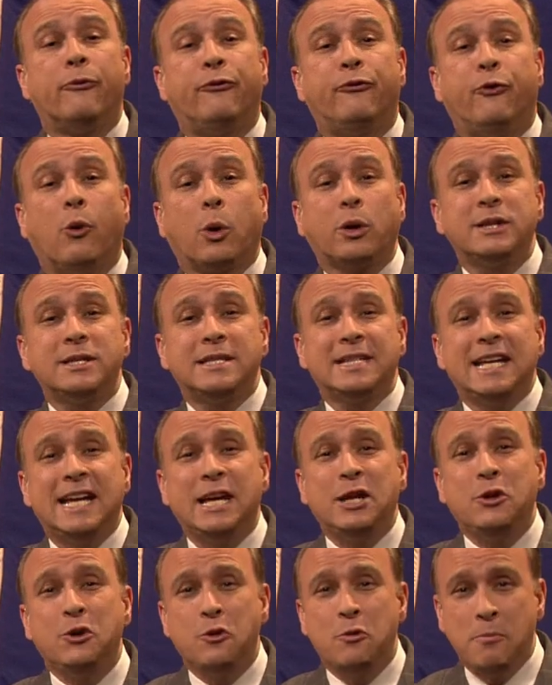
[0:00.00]

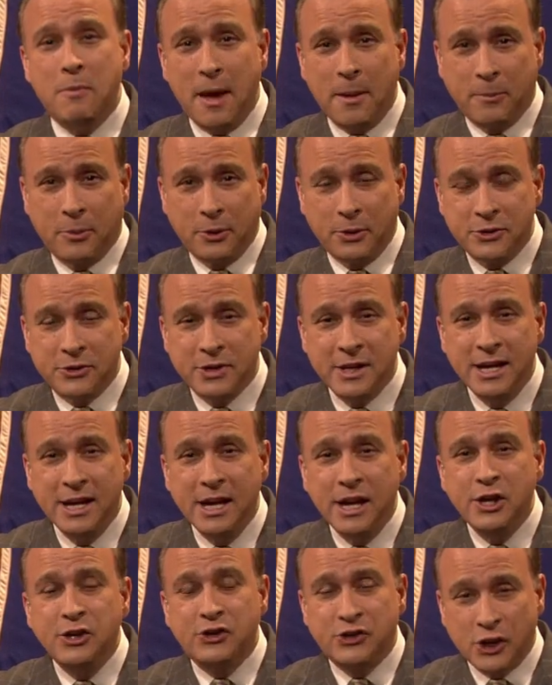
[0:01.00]
14 new members.
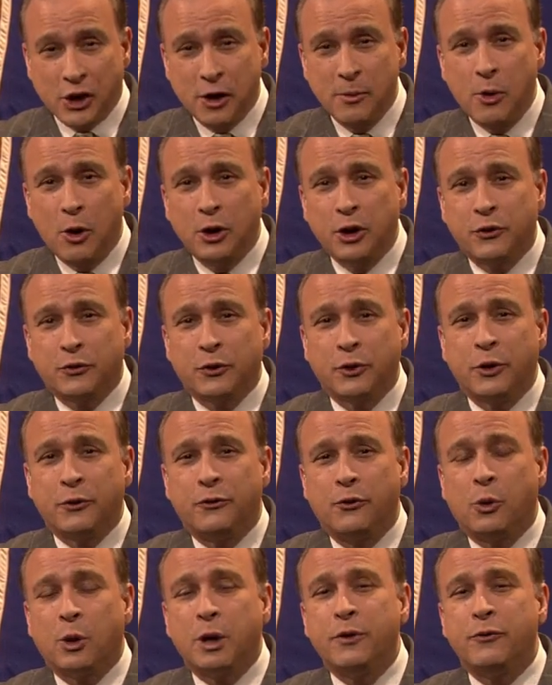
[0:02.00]
Ceremonies for the
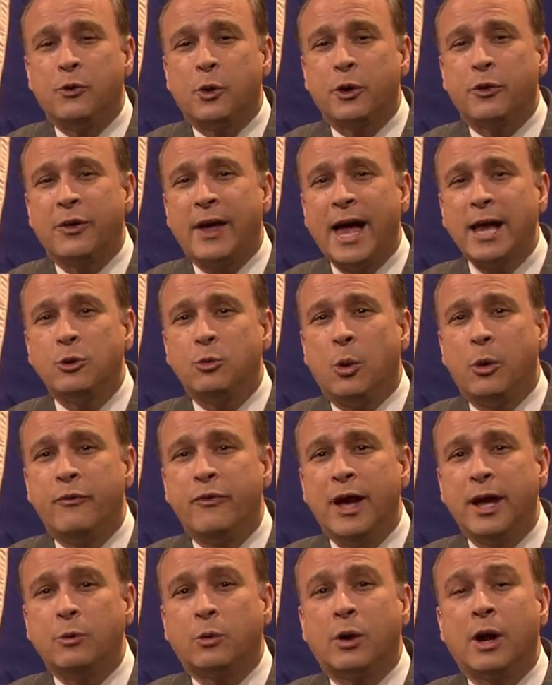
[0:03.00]
44th annual
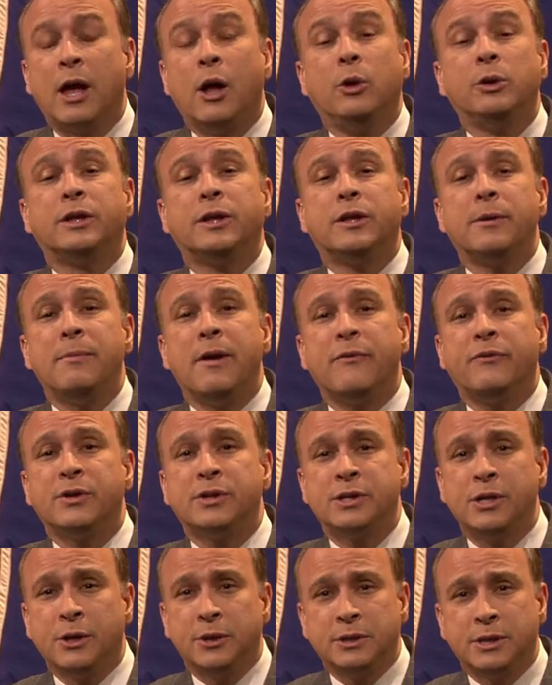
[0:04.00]
event were held at the
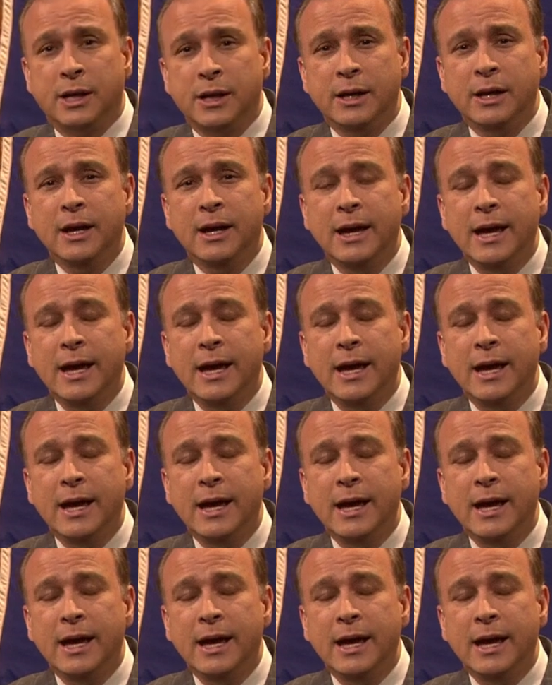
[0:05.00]
Memphis Hilton,